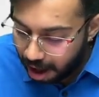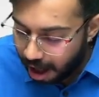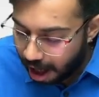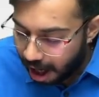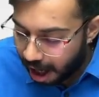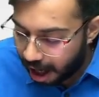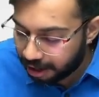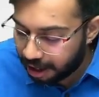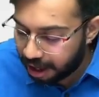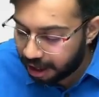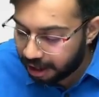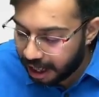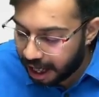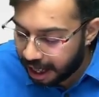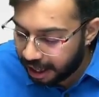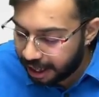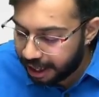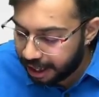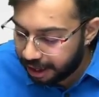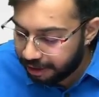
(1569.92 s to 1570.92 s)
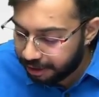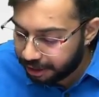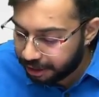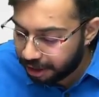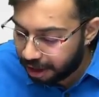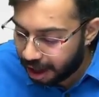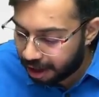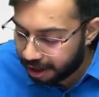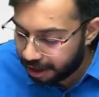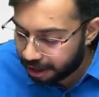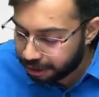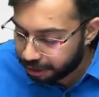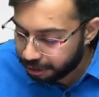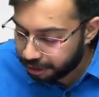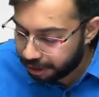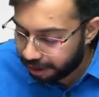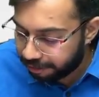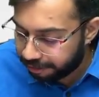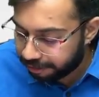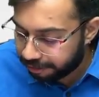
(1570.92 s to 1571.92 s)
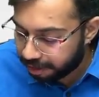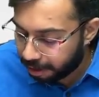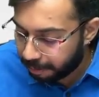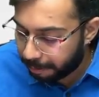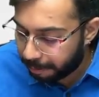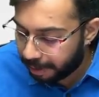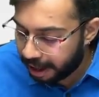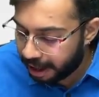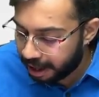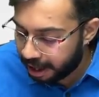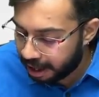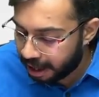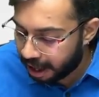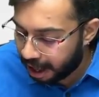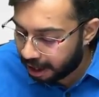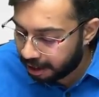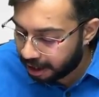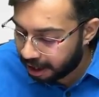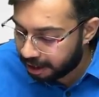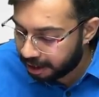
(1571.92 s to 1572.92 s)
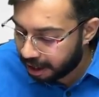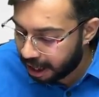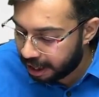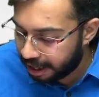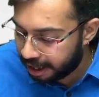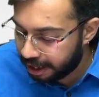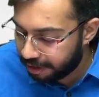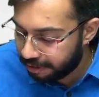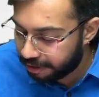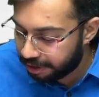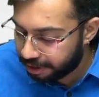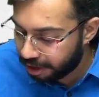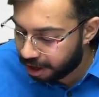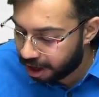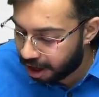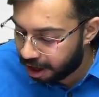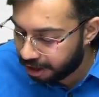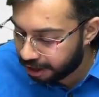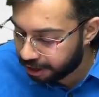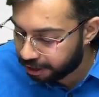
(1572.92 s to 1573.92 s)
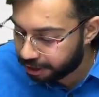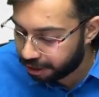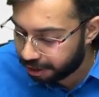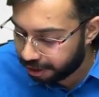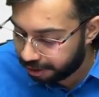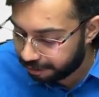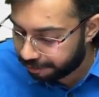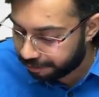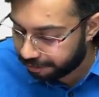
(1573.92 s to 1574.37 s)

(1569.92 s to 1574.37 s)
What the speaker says: other than individual or HUF, payer other than individual or HUF,